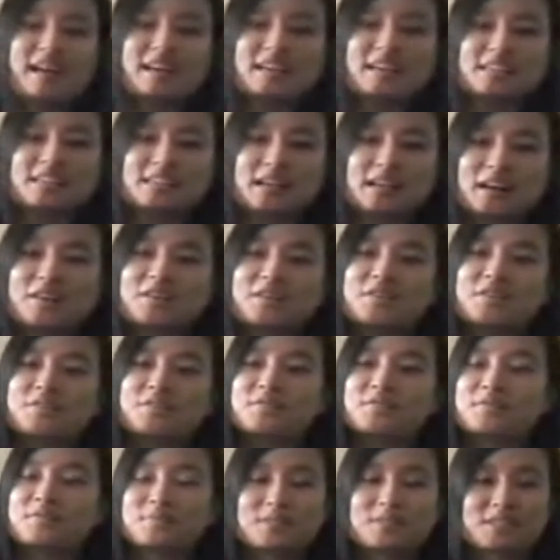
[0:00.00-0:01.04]
is kind
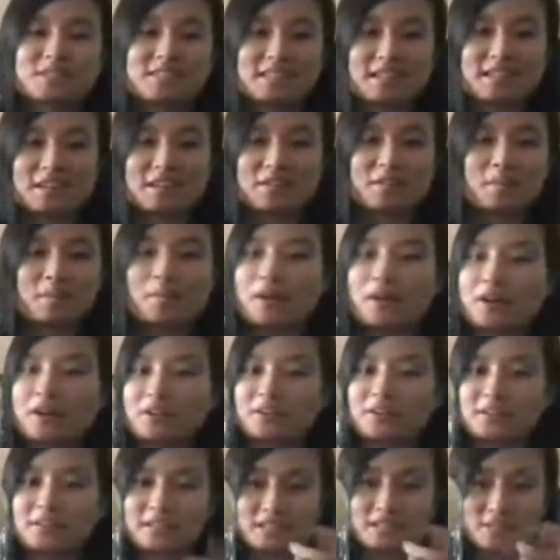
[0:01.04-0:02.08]
of just sitting on the
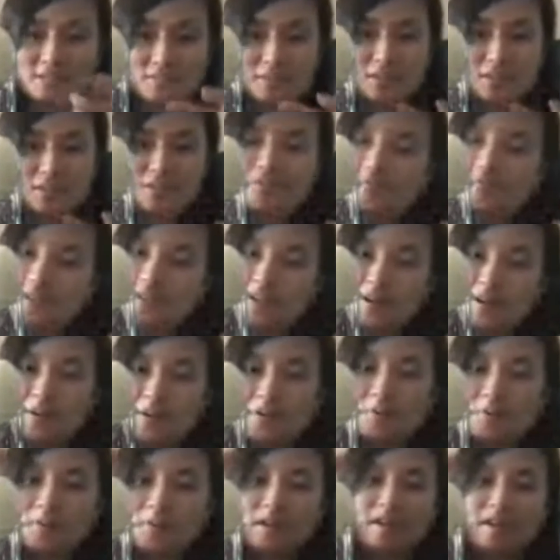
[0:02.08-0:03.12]
bottle. It doesn't really fit
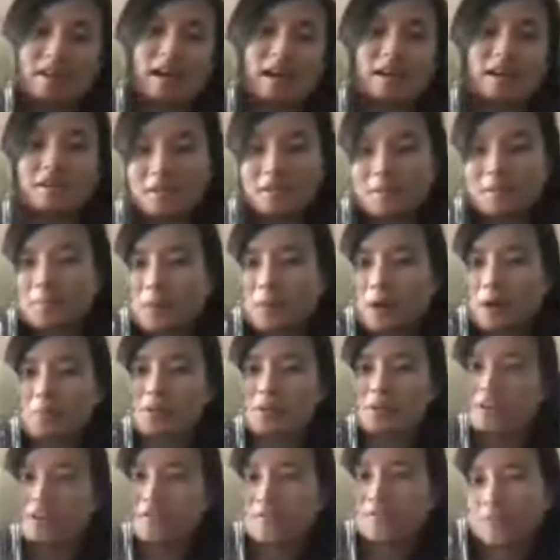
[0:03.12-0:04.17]
all the way. I could
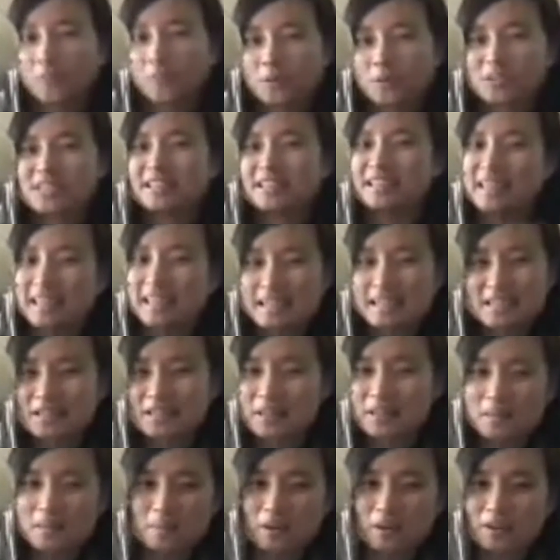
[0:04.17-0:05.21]
probably force it
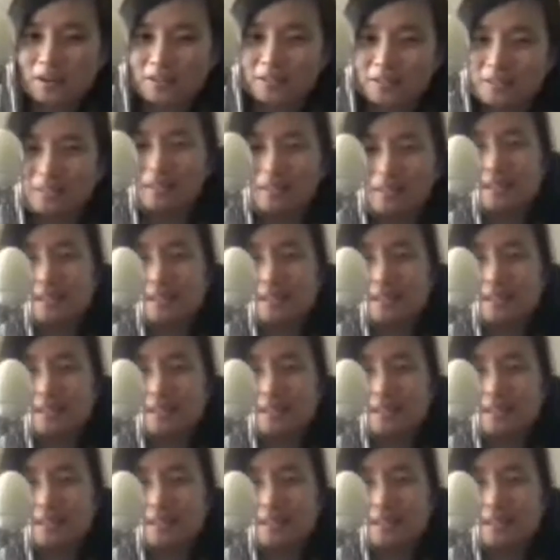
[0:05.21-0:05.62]
into the bottle,